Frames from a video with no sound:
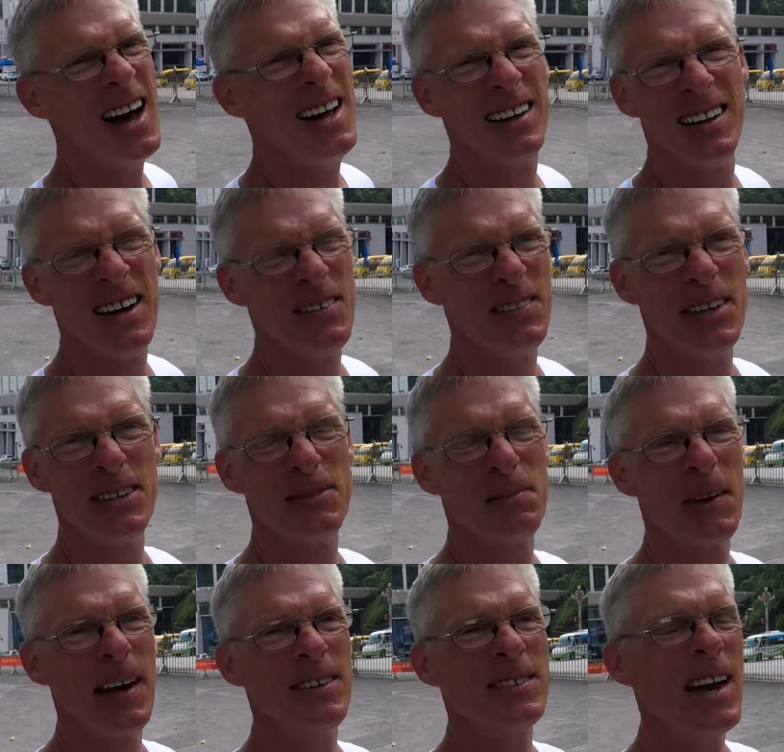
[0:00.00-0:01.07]
I love this
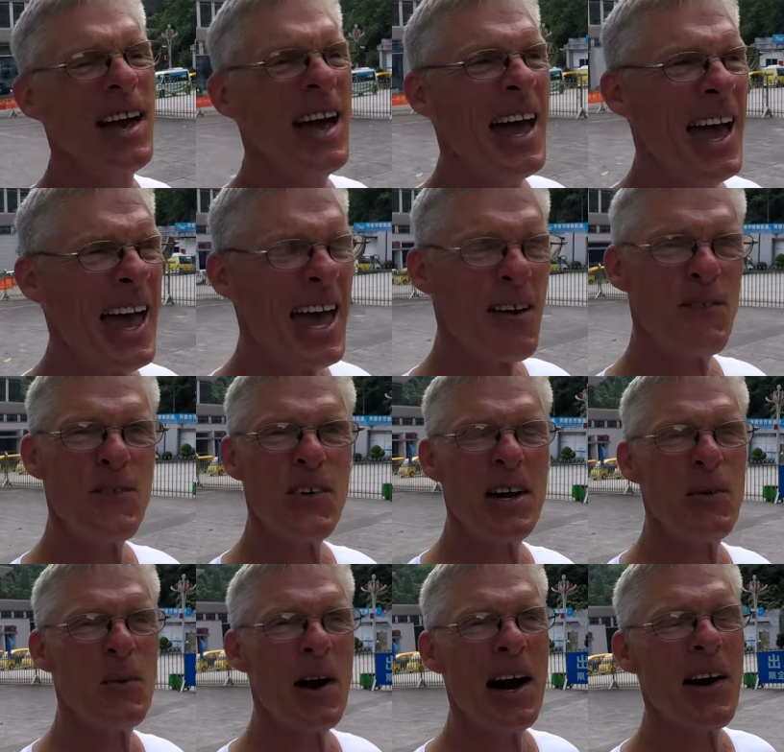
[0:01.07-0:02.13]
place.
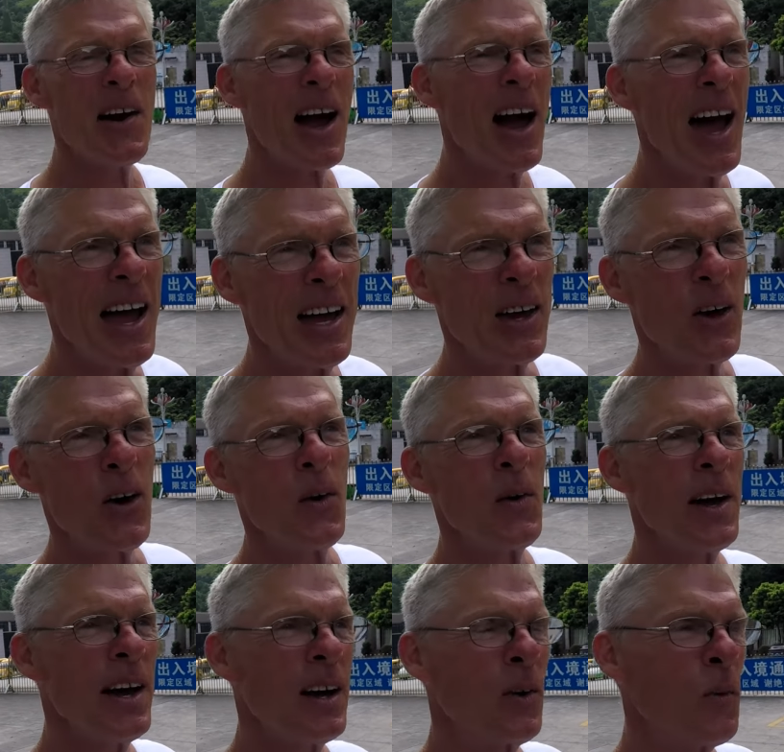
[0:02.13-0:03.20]
Everywhere I go
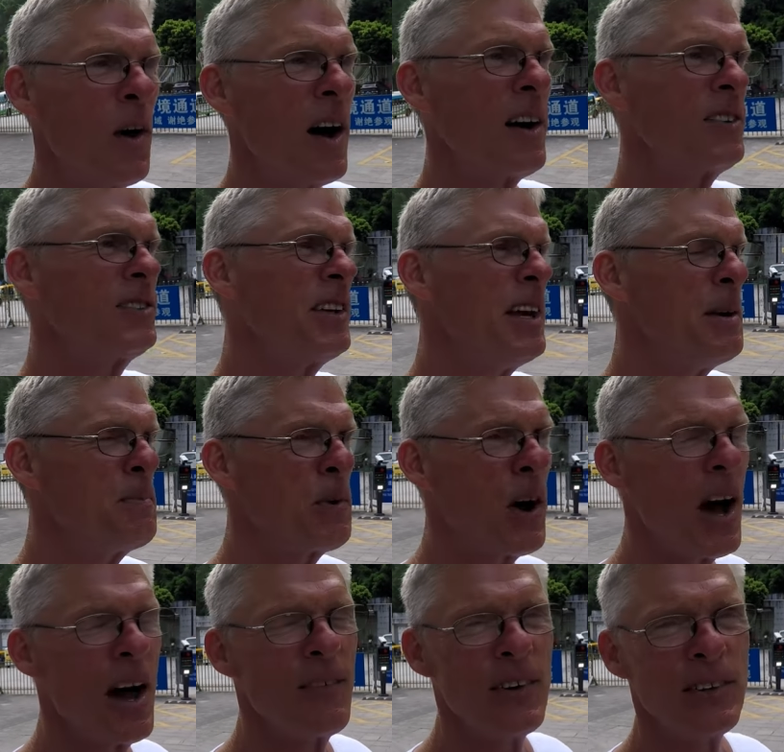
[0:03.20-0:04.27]
in Guangxi
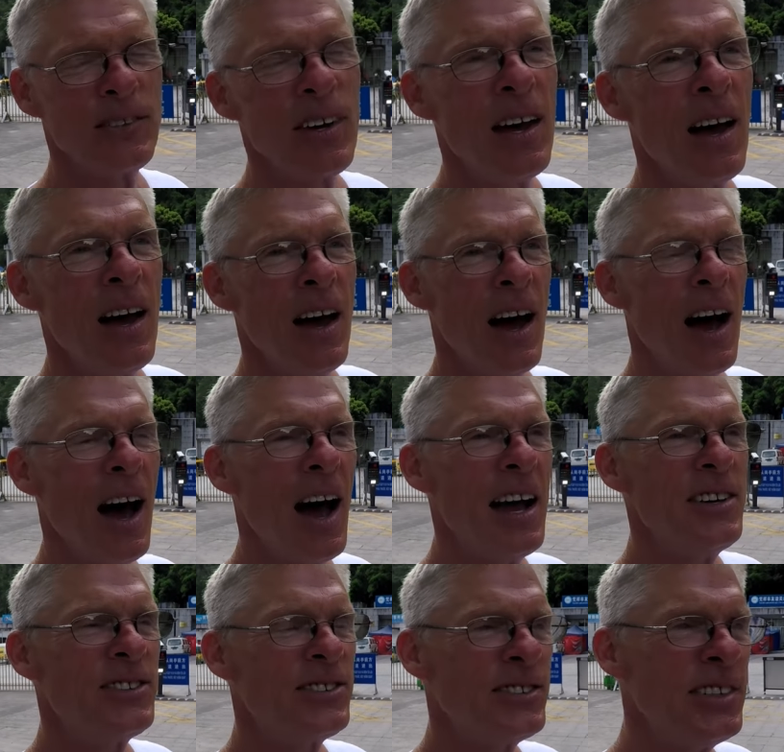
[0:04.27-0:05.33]
Province,
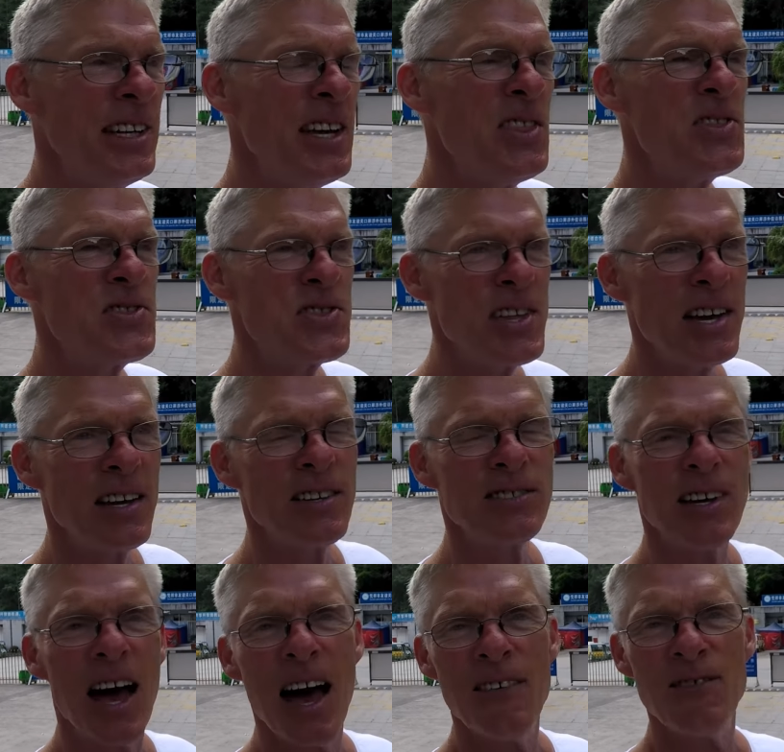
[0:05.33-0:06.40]
I see
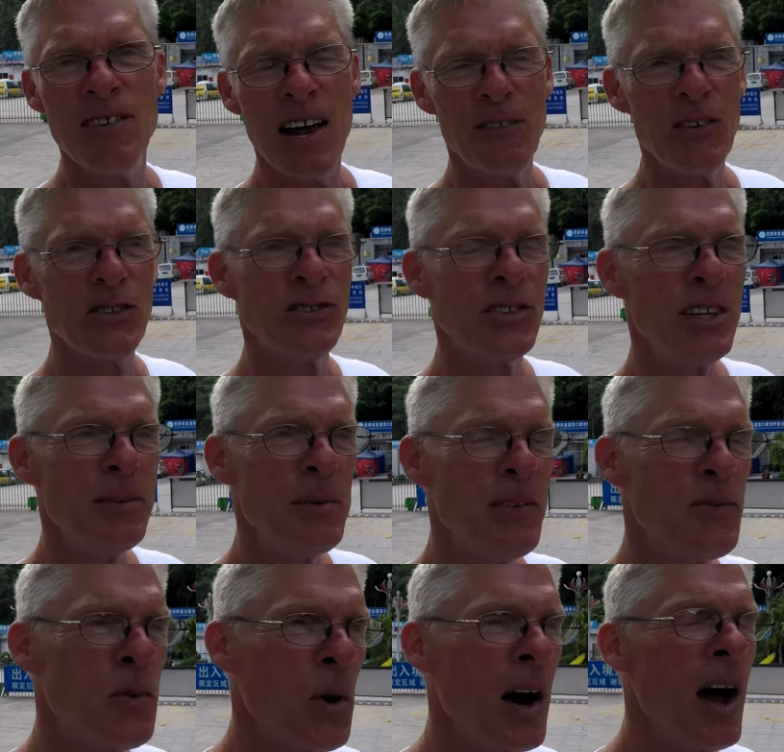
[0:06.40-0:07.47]
things I've never seen
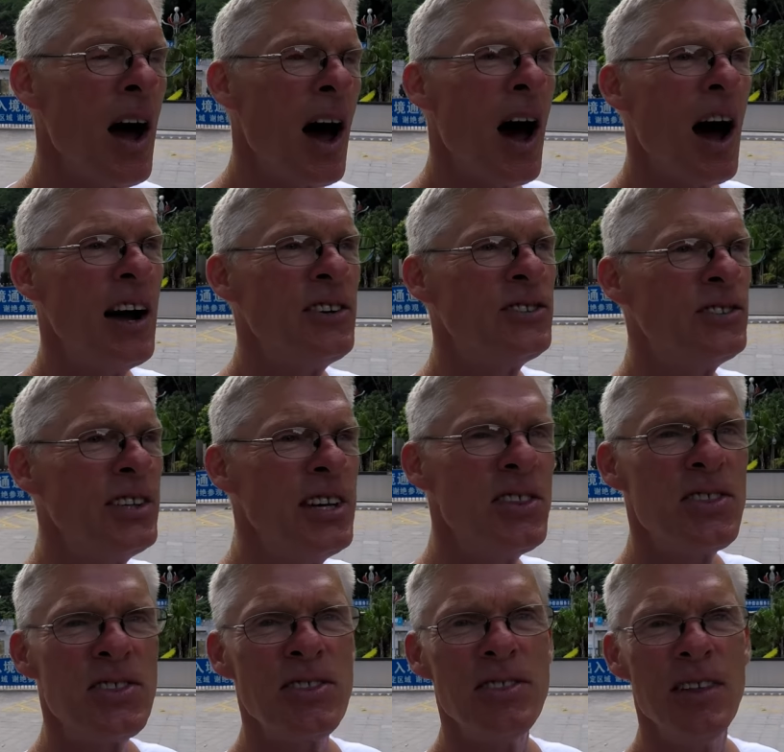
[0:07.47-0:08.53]
before. I
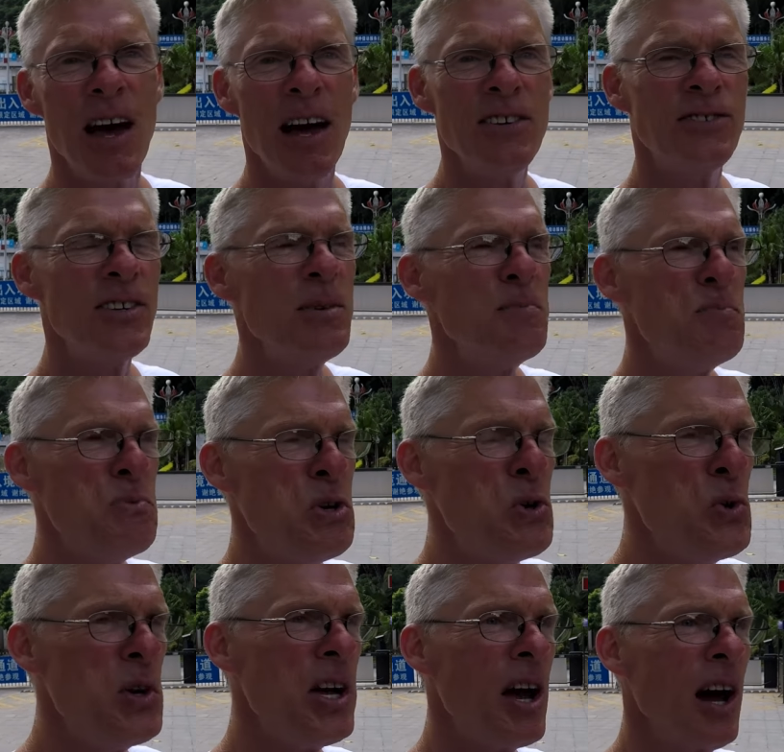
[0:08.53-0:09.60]
see
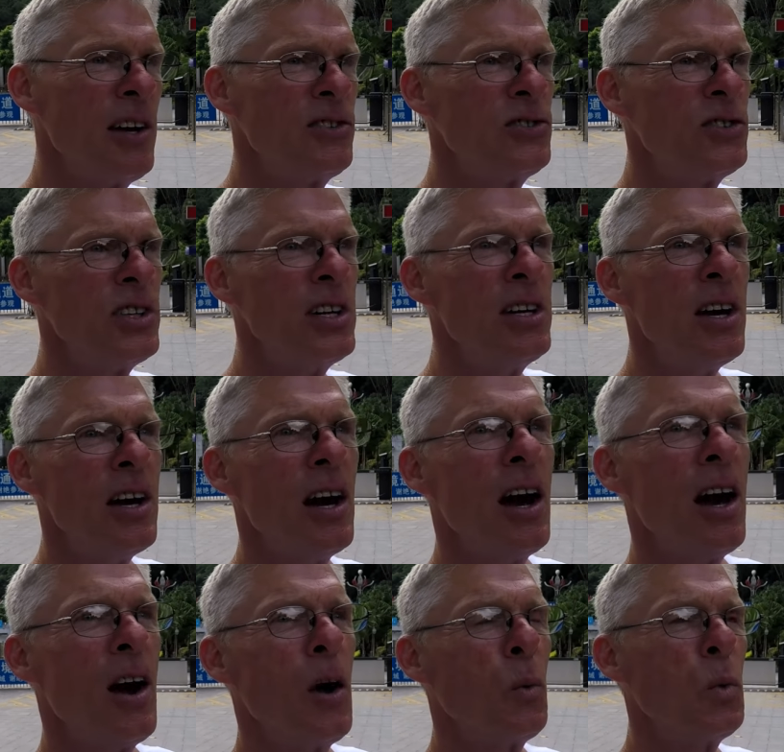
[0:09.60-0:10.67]
beauty. I see
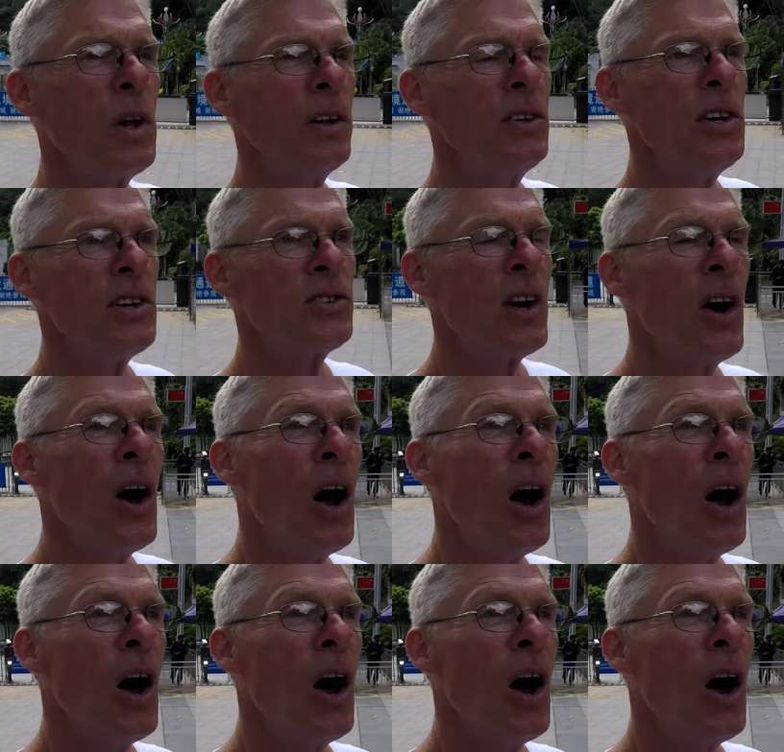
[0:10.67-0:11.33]
wilderness.